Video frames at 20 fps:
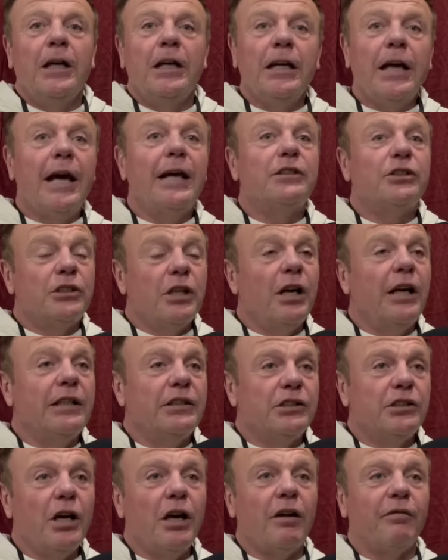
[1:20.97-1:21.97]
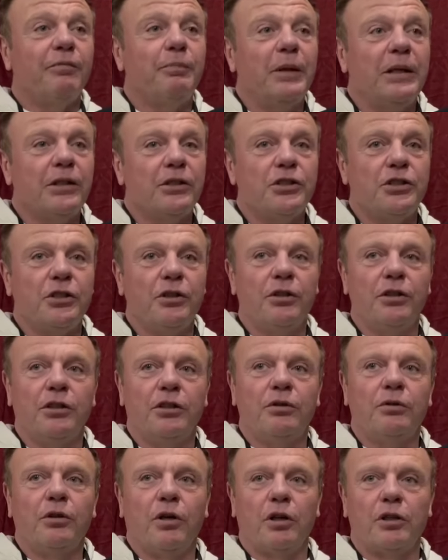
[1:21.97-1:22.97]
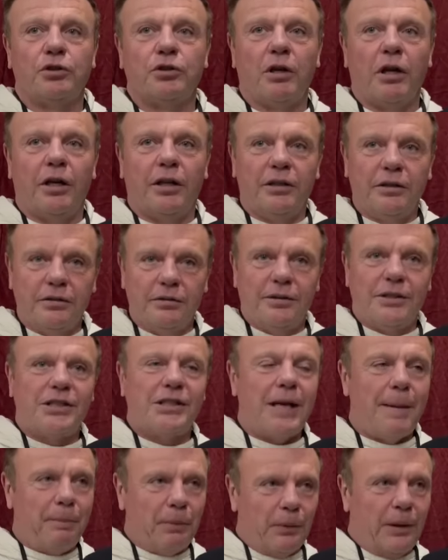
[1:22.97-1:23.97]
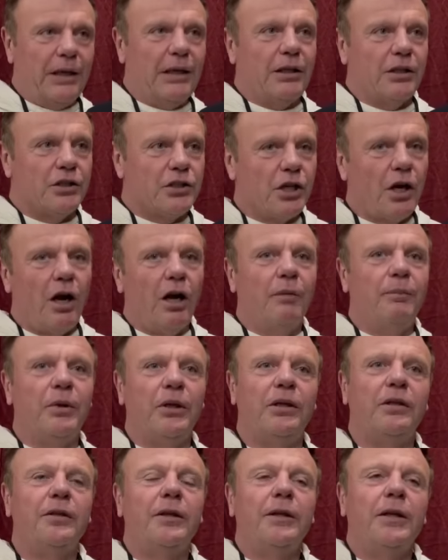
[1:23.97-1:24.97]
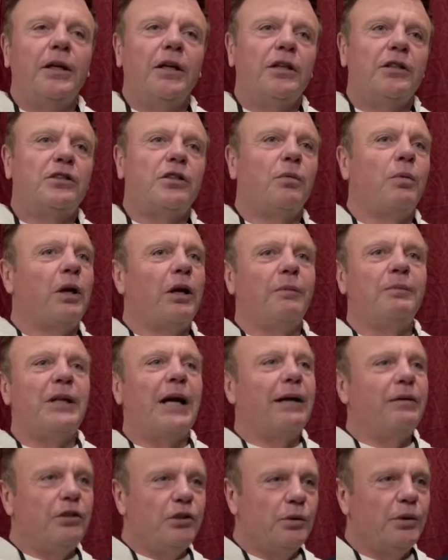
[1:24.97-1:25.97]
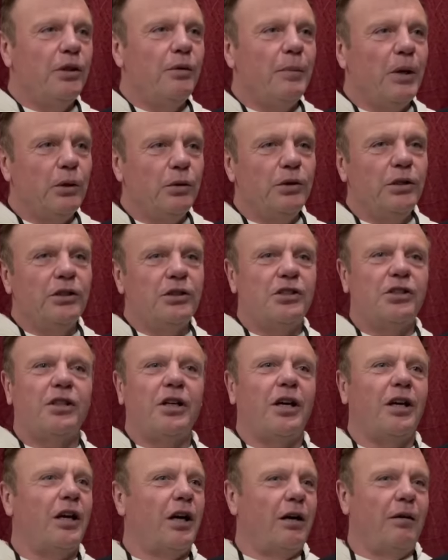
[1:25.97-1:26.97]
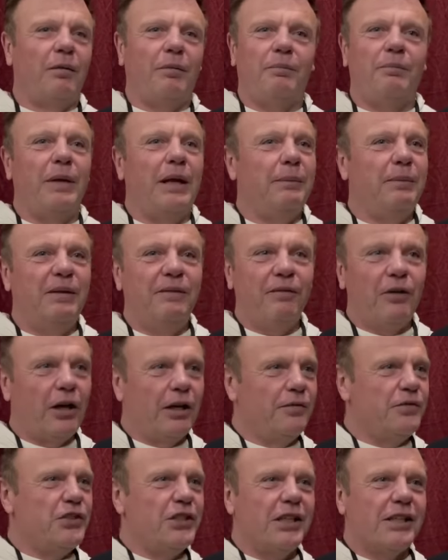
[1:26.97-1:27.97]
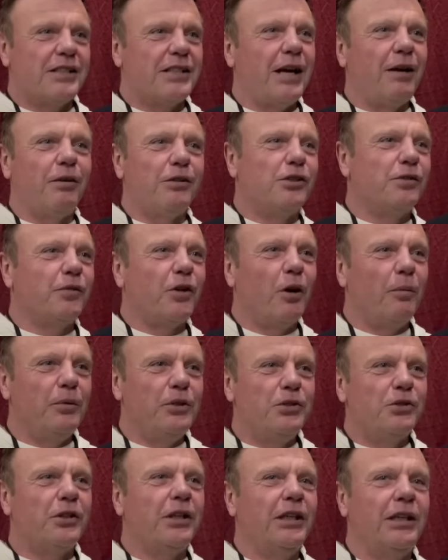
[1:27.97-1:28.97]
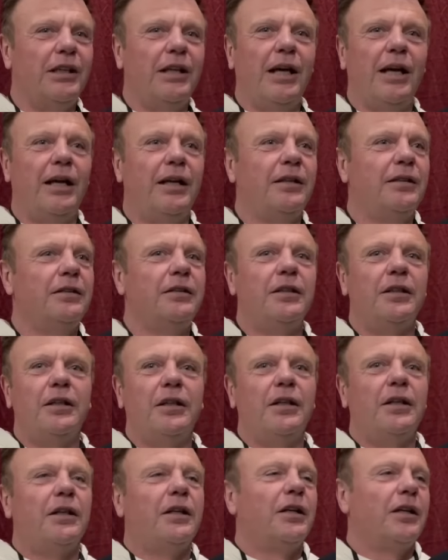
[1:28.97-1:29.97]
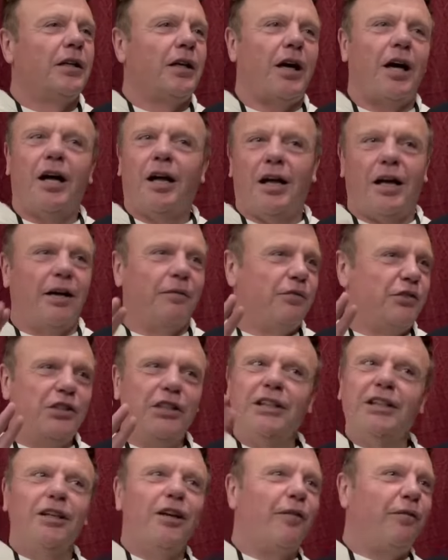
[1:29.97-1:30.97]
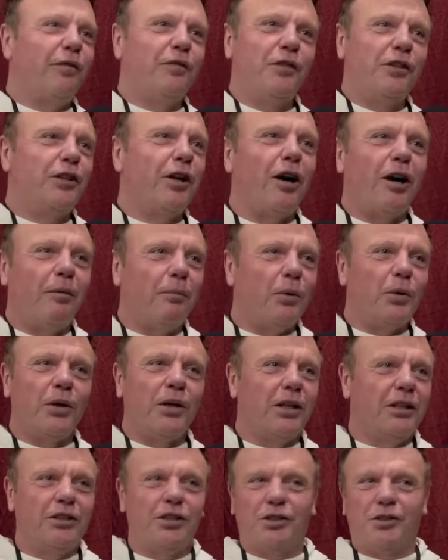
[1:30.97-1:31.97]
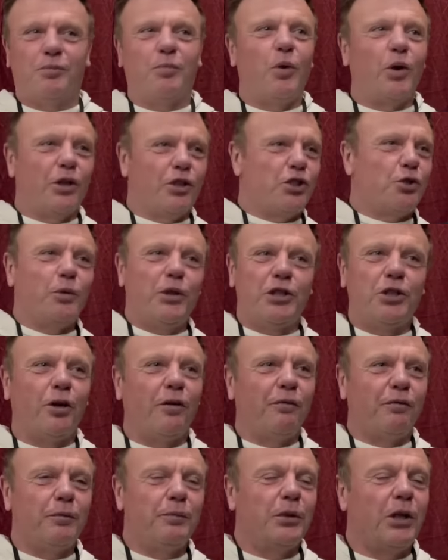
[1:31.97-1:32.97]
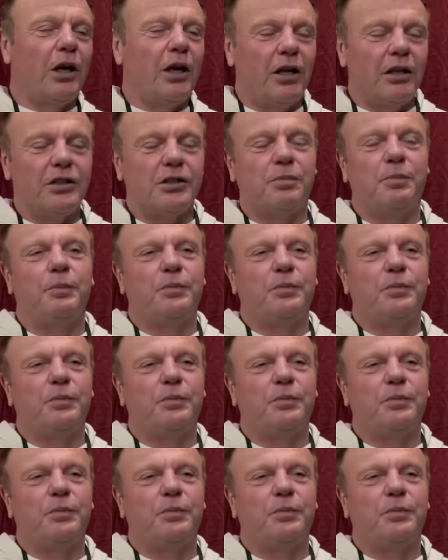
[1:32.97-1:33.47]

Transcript: Yeah, it's tough because you've got to try and separate your time. And so when I'm down doing the MODUS, maybe 5 6 hours of commentary, and then I've seen enough of the dartboard, I just want to switch off from darts.